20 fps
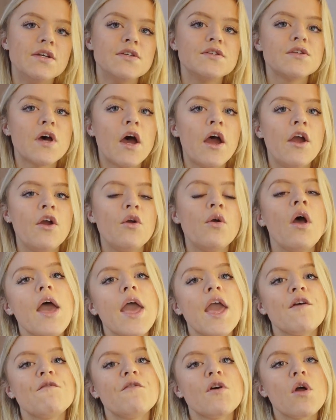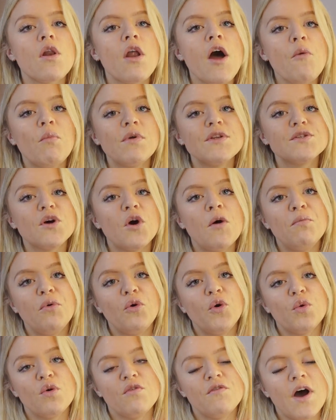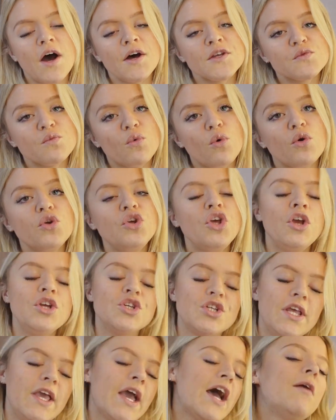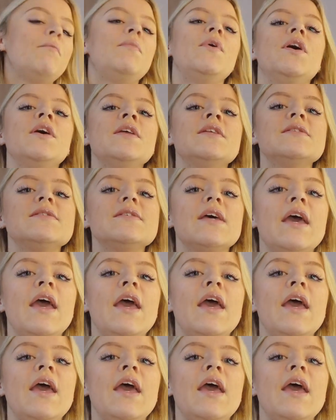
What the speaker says: So if a client wants to onboard with us, what usually happens